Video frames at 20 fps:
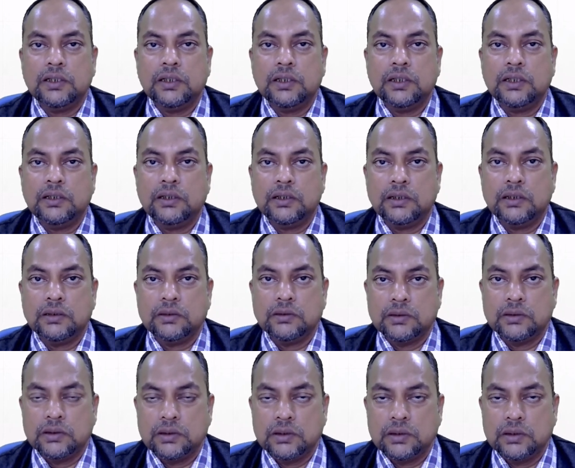the
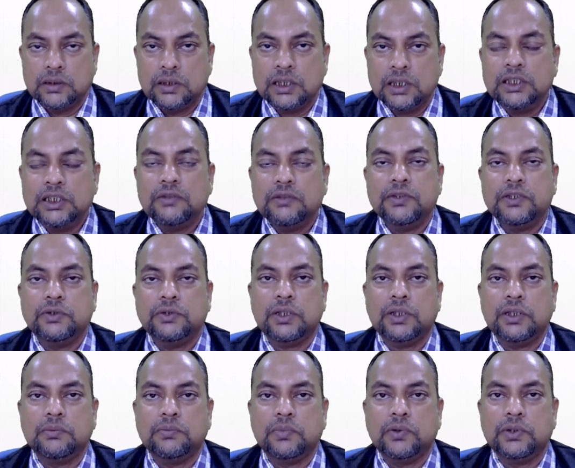
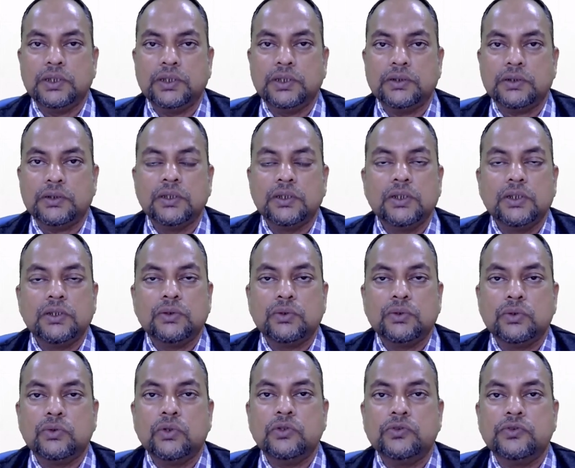individual employees
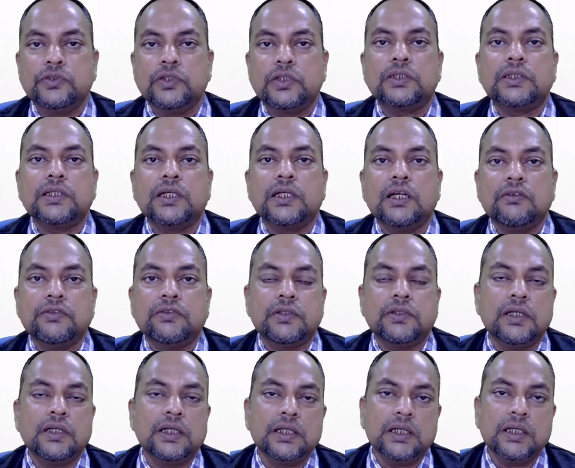to go for
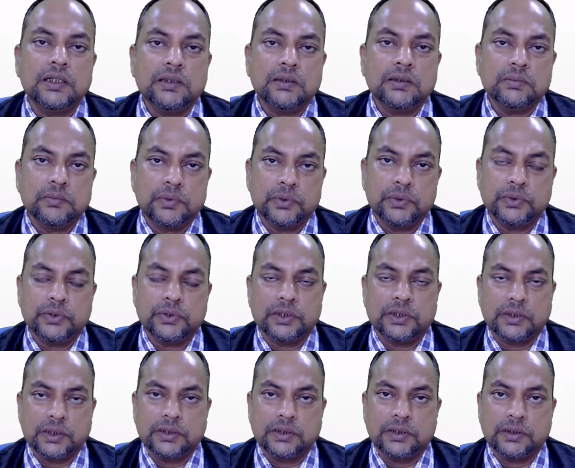self-learning
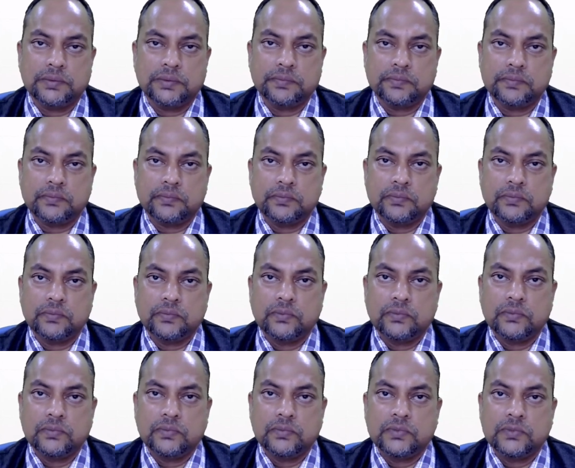processes,
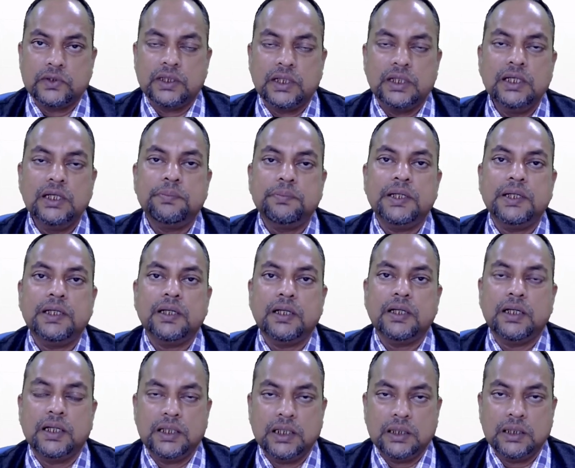independent
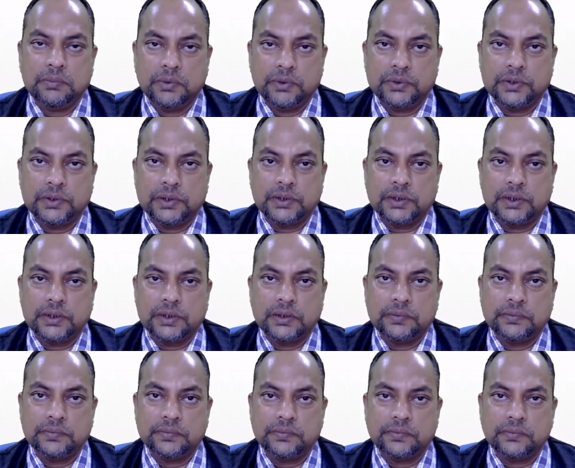learning processes.